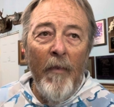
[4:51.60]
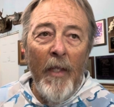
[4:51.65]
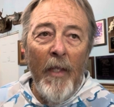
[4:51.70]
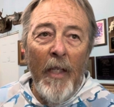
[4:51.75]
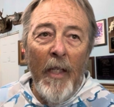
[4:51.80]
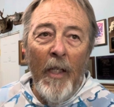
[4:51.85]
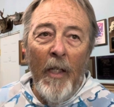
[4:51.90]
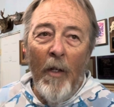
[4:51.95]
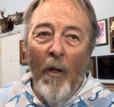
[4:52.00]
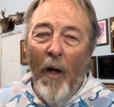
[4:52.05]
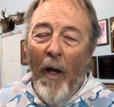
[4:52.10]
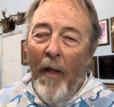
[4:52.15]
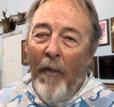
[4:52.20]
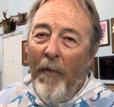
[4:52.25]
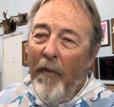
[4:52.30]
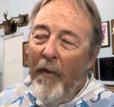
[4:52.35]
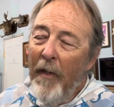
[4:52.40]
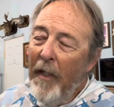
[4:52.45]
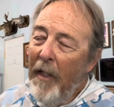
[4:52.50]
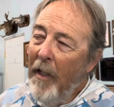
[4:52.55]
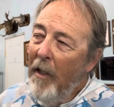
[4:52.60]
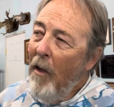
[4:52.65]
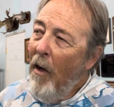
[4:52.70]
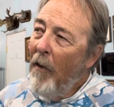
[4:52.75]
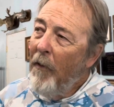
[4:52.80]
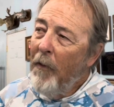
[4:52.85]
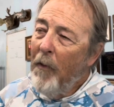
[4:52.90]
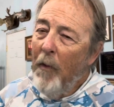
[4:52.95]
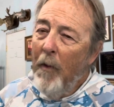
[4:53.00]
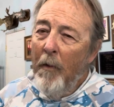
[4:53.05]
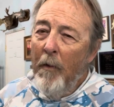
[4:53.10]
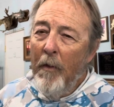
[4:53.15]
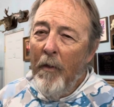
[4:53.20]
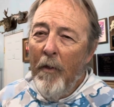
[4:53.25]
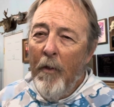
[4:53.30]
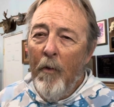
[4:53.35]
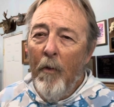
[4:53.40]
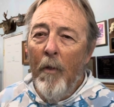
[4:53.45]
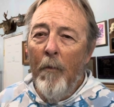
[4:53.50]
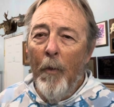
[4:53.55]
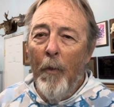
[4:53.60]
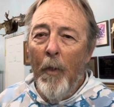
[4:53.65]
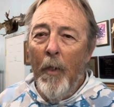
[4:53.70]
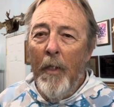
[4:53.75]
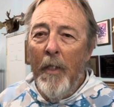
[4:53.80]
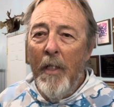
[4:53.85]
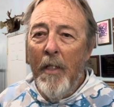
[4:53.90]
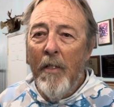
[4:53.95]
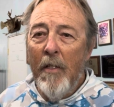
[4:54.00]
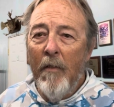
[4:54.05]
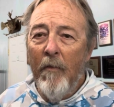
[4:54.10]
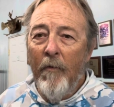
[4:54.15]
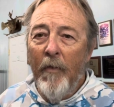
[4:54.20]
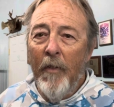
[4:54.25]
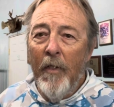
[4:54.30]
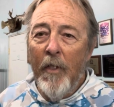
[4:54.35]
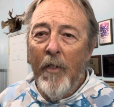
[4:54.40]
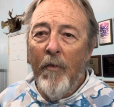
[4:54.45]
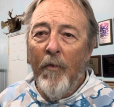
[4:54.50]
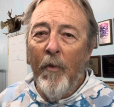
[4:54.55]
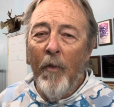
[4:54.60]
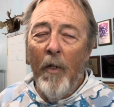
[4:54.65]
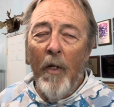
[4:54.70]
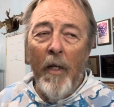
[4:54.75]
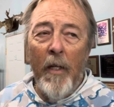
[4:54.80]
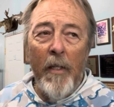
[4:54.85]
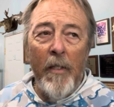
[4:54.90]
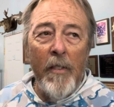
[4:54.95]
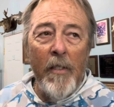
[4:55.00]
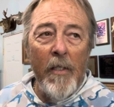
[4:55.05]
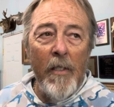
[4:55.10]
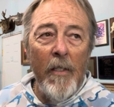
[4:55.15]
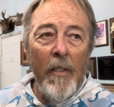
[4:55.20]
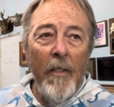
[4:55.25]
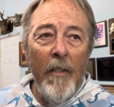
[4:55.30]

he caught three pretty decent fish for us.